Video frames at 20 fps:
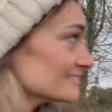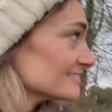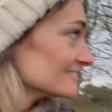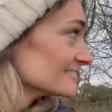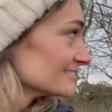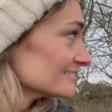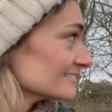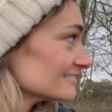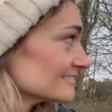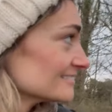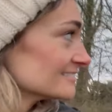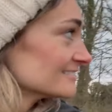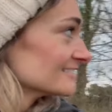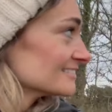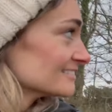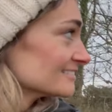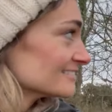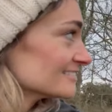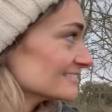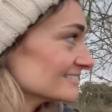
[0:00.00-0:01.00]
I found
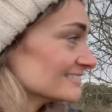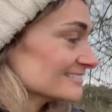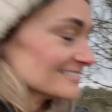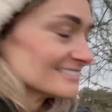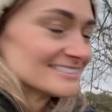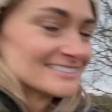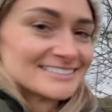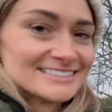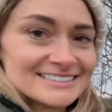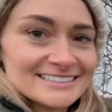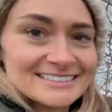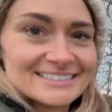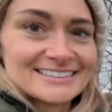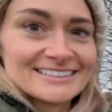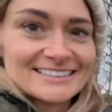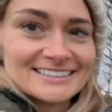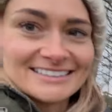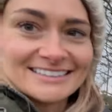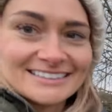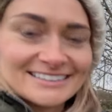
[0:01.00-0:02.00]
out, well, there's this thing
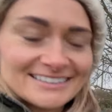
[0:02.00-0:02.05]
on